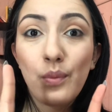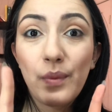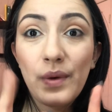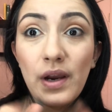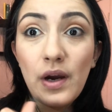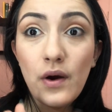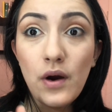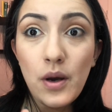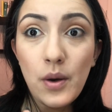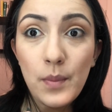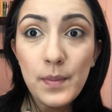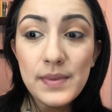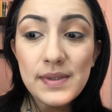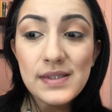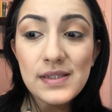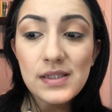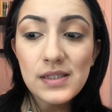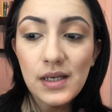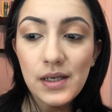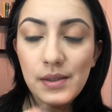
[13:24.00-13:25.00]
We are
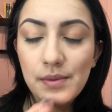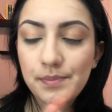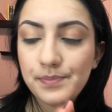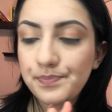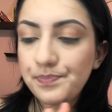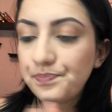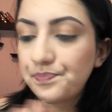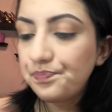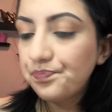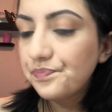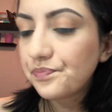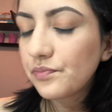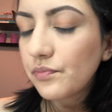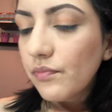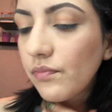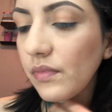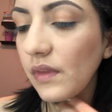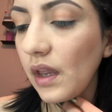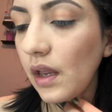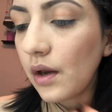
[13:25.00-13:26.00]
almost done.
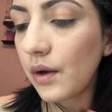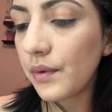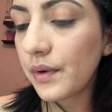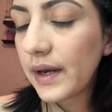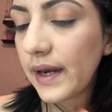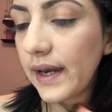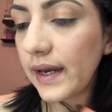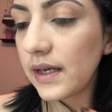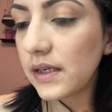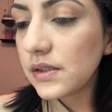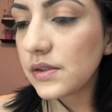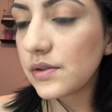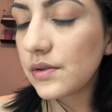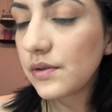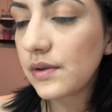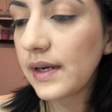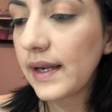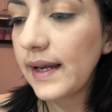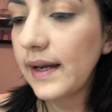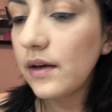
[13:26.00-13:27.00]
Okay,
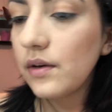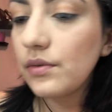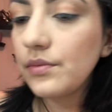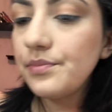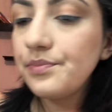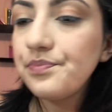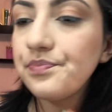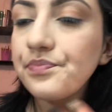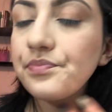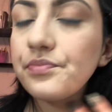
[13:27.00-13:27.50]
so now,